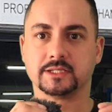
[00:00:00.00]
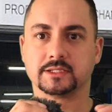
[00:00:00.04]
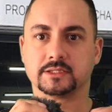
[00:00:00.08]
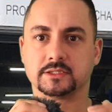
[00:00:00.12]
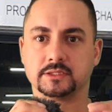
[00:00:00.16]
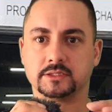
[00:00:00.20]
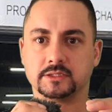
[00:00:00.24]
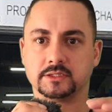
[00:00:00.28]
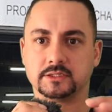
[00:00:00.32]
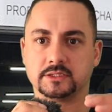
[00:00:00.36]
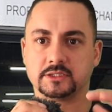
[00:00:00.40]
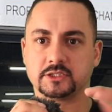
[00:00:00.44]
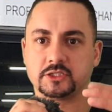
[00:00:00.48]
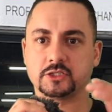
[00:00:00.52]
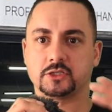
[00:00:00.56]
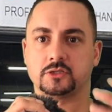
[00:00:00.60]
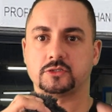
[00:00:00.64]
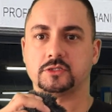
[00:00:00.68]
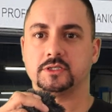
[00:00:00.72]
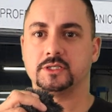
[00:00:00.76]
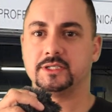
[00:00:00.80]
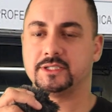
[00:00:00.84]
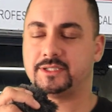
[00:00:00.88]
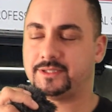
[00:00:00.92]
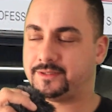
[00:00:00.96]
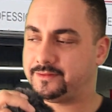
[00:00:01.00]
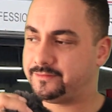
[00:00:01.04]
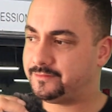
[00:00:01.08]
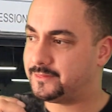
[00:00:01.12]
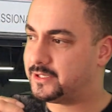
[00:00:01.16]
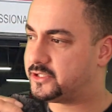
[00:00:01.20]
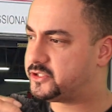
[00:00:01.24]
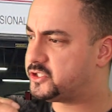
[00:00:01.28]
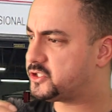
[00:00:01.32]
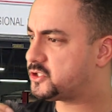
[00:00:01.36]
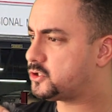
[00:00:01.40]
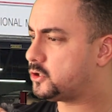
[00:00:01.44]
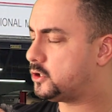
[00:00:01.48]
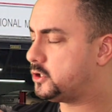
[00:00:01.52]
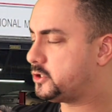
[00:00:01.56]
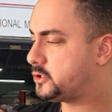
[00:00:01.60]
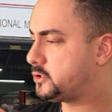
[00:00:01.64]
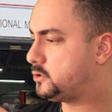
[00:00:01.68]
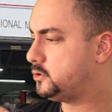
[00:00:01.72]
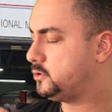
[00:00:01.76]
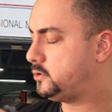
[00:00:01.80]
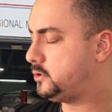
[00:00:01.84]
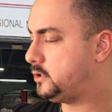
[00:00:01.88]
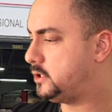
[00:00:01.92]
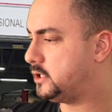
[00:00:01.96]
It just, it, it just starts
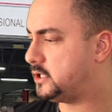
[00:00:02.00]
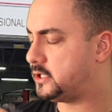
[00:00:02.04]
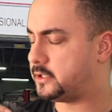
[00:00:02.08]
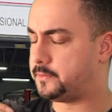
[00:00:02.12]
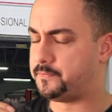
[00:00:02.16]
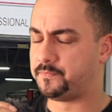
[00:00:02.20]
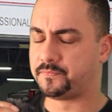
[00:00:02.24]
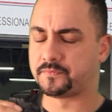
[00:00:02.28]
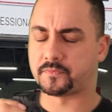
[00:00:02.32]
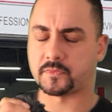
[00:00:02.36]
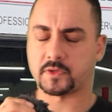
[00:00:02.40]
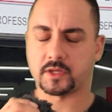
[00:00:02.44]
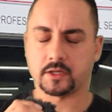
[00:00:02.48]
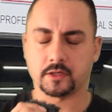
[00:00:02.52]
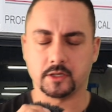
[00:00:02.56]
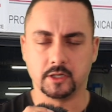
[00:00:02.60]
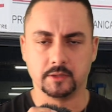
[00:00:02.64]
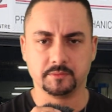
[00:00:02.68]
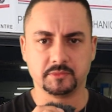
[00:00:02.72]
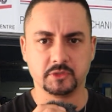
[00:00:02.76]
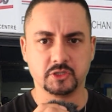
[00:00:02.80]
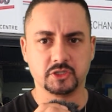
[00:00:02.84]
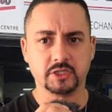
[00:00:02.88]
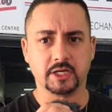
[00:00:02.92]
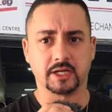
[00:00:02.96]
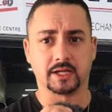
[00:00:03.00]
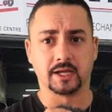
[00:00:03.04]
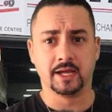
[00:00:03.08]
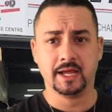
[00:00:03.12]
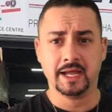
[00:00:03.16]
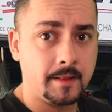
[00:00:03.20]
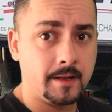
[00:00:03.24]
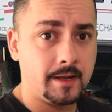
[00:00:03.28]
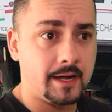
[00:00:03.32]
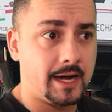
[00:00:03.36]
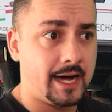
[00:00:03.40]
to, um, um, to shake.